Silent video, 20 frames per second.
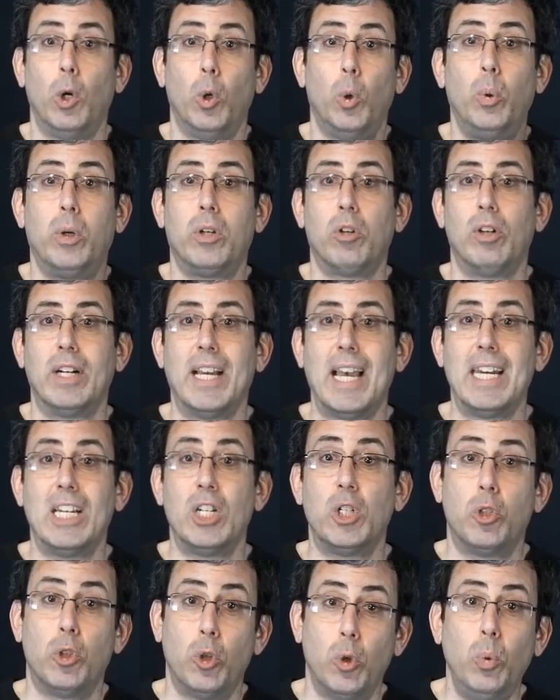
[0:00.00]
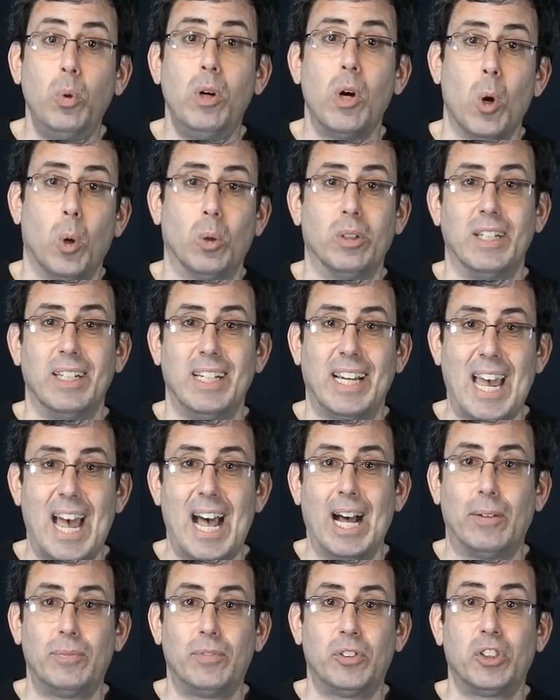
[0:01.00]
who created two golden
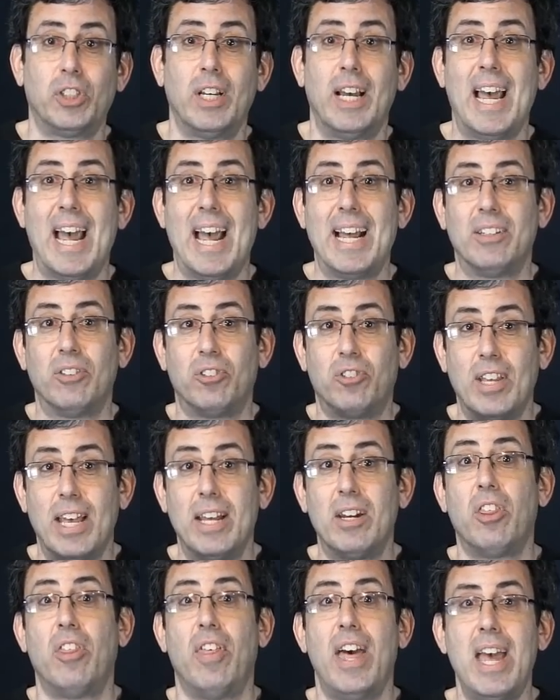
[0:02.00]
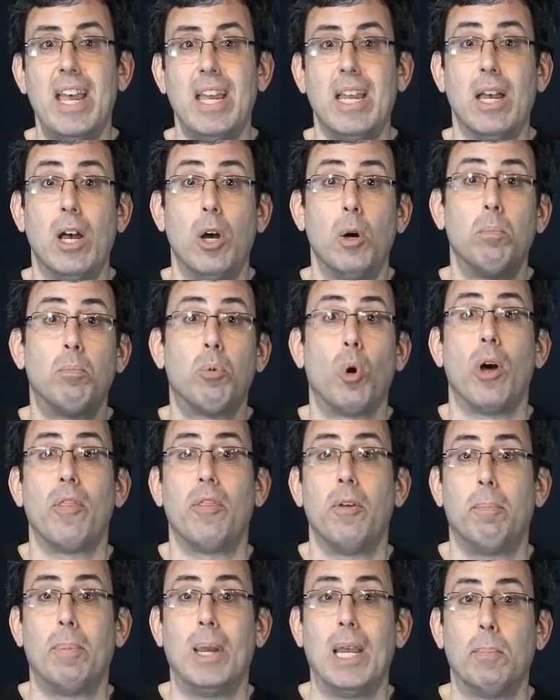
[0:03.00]
calves and said they
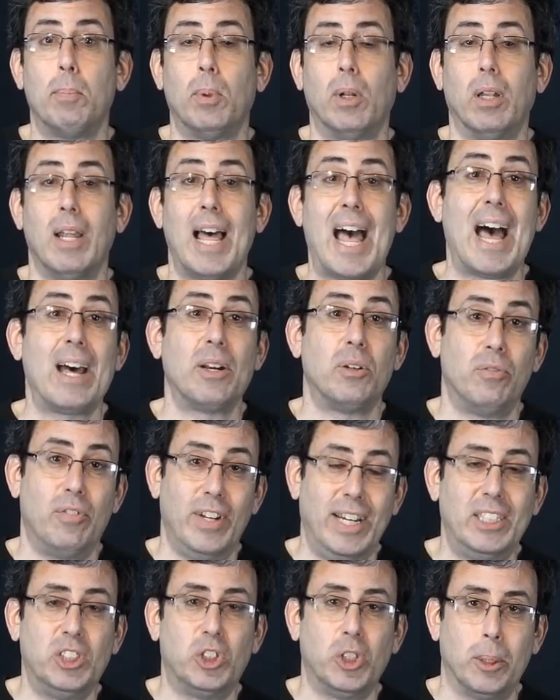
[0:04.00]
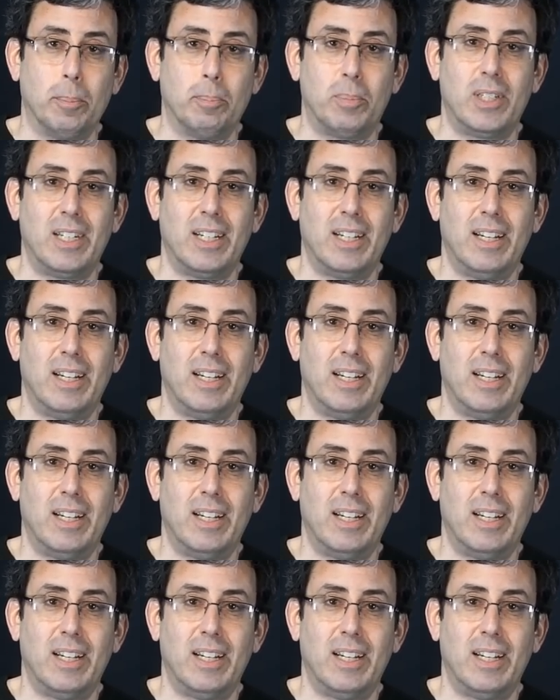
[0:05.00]
brought the people out of Egypt.